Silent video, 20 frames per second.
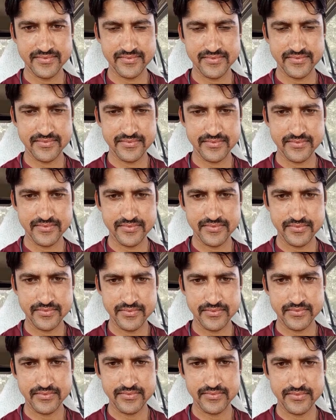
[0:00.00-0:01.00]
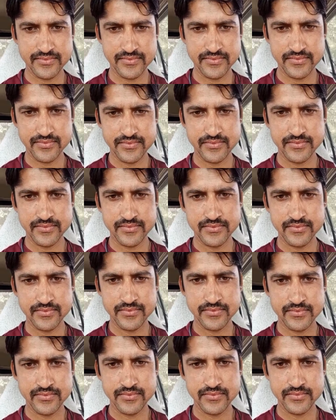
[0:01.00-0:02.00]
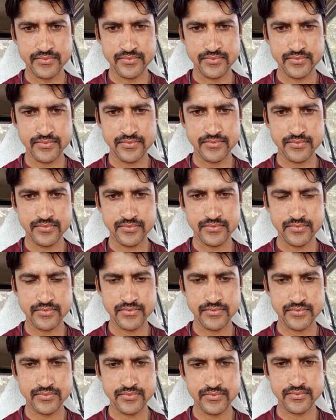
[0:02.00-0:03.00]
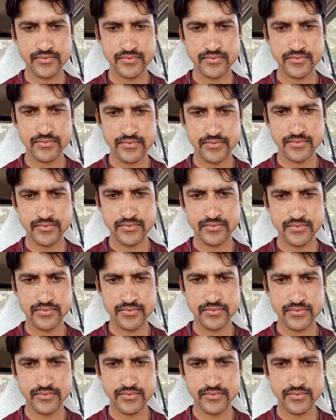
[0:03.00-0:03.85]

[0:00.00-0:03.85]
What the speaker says: The person shown says nothing.